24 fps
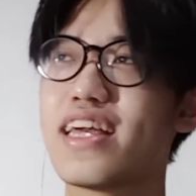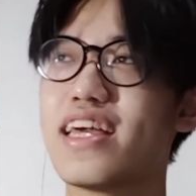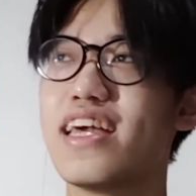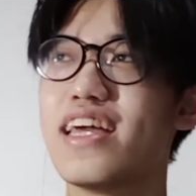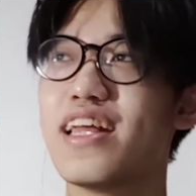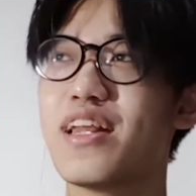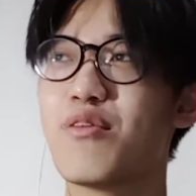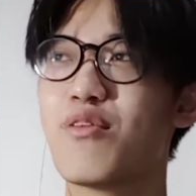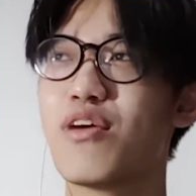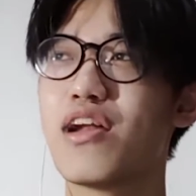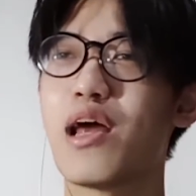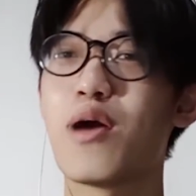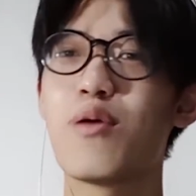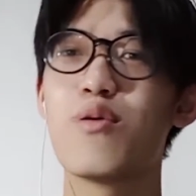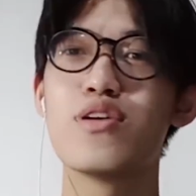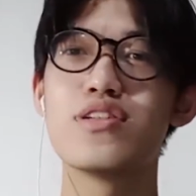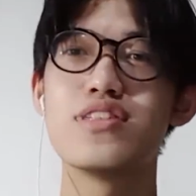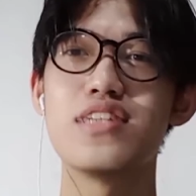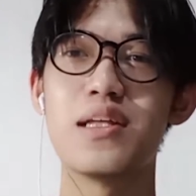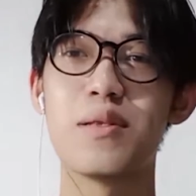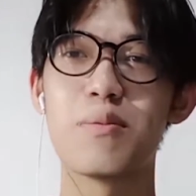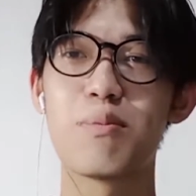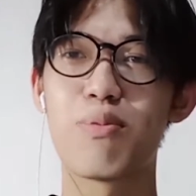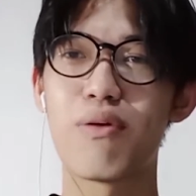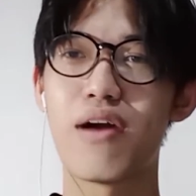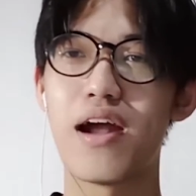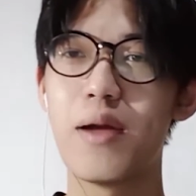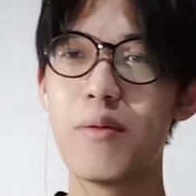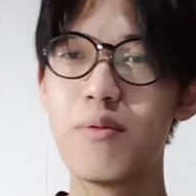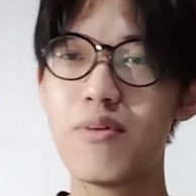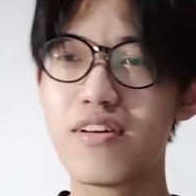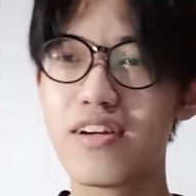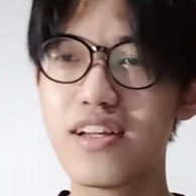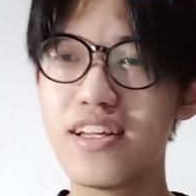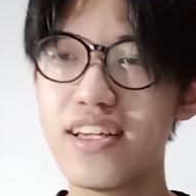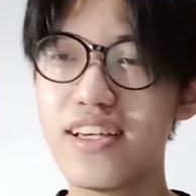in when I was in
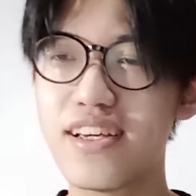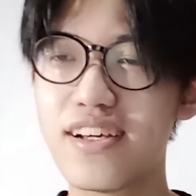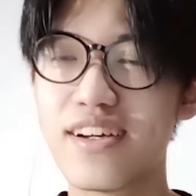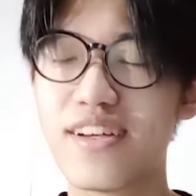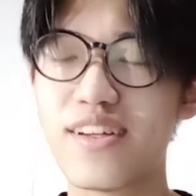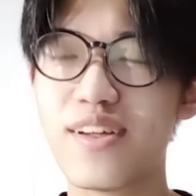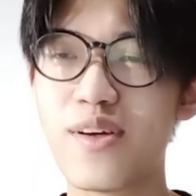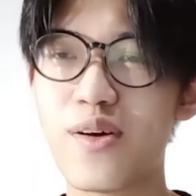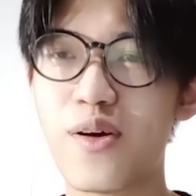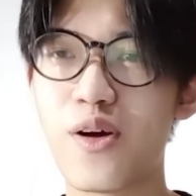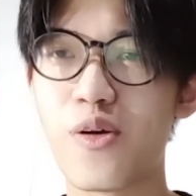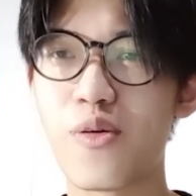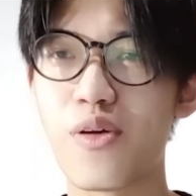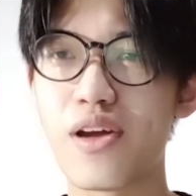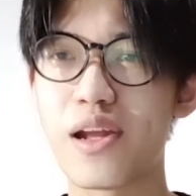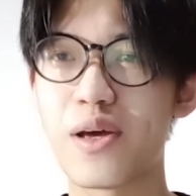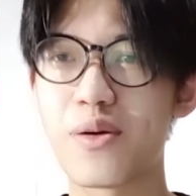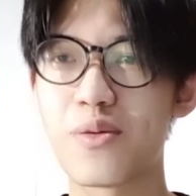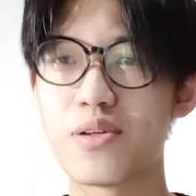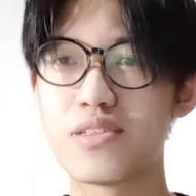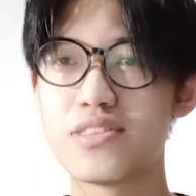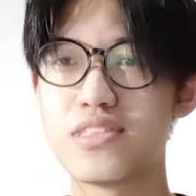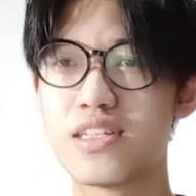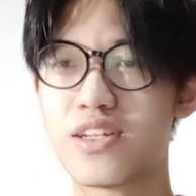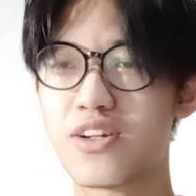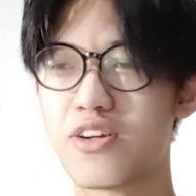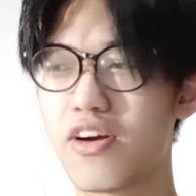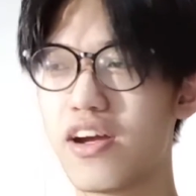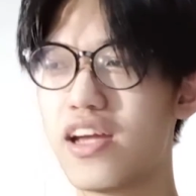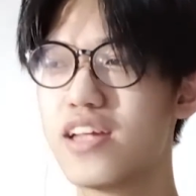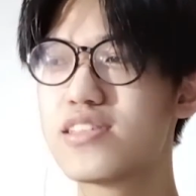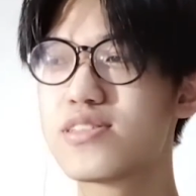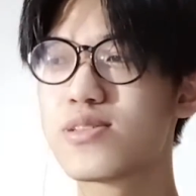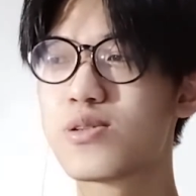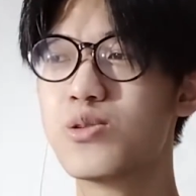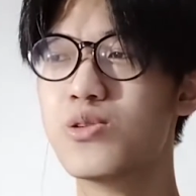primary or when I was in
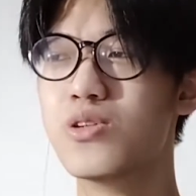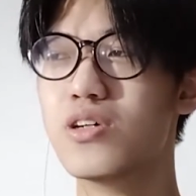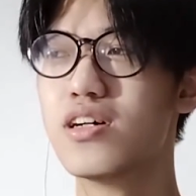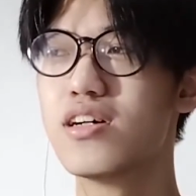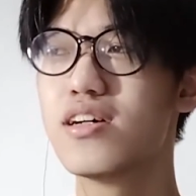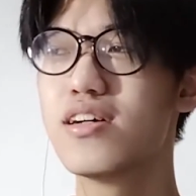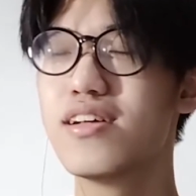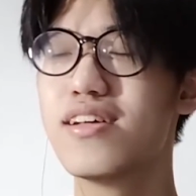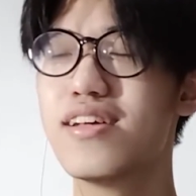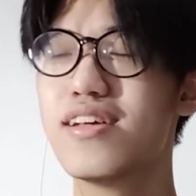grade school.